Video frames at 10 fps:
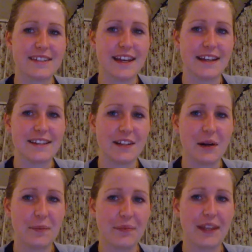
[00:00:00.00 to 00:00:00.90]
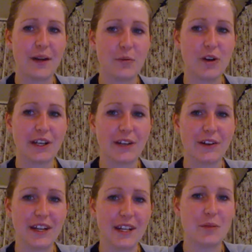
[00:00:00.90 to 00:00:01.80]
that that I'm working
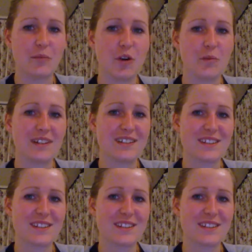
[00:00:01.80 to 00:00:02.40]
on at the moment.